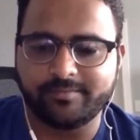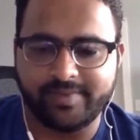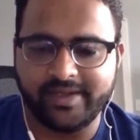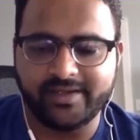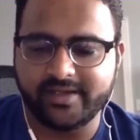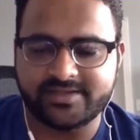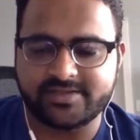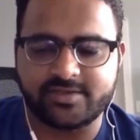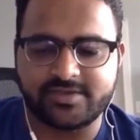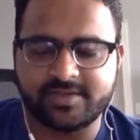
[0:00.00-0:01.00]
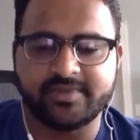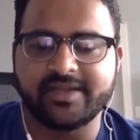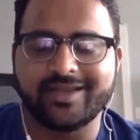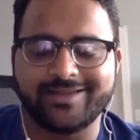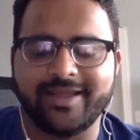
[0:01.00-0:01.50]
paying guests or something
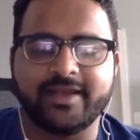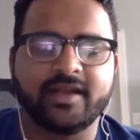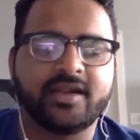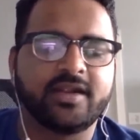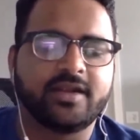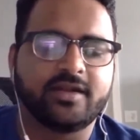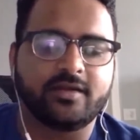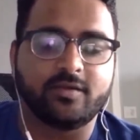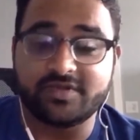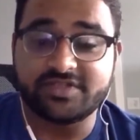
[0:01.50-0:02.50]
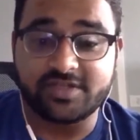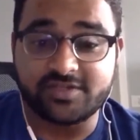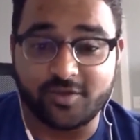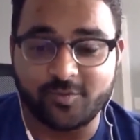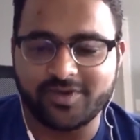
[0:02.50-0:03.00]
like that, which does
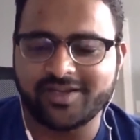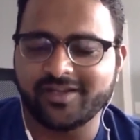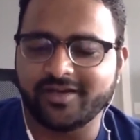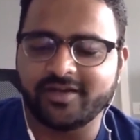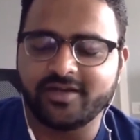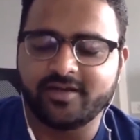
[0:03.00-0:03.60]
not work here.